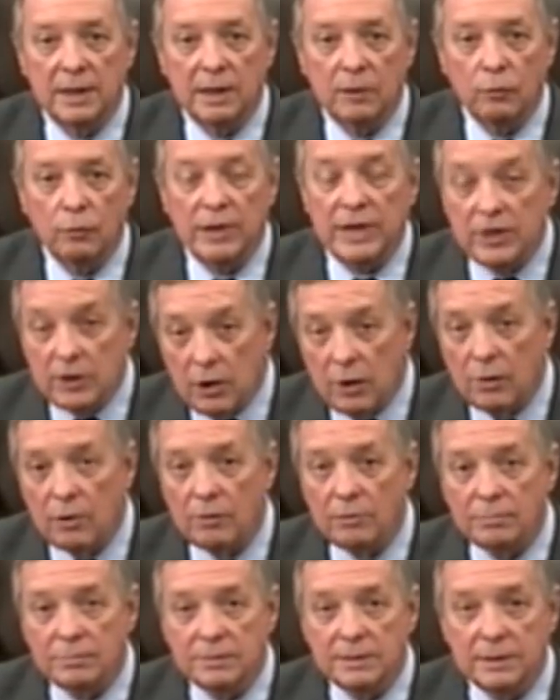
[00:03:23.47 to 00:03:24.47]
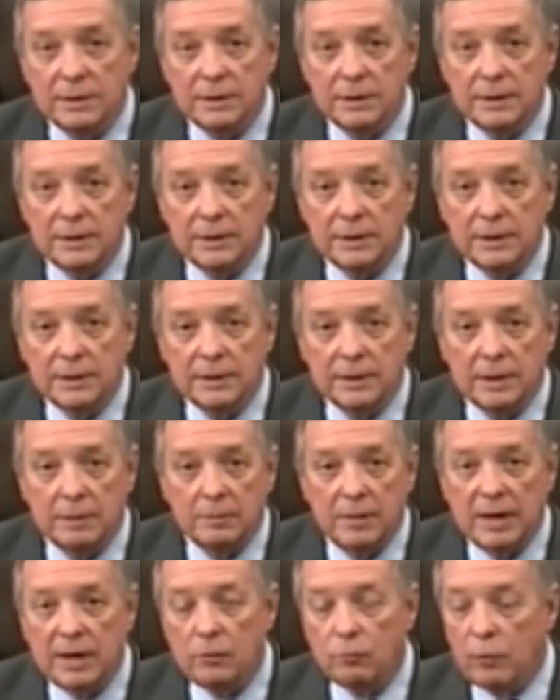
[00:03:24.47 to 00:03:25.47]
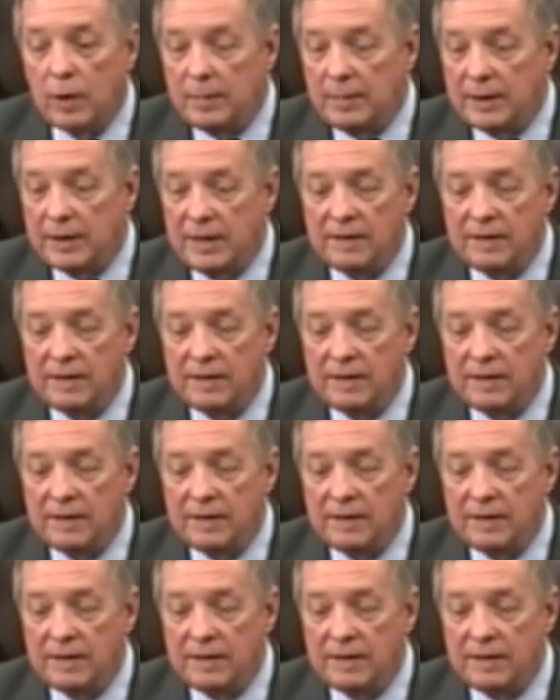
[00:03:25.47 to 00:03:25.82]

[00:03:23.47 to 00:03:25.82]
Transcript: We know that men and women,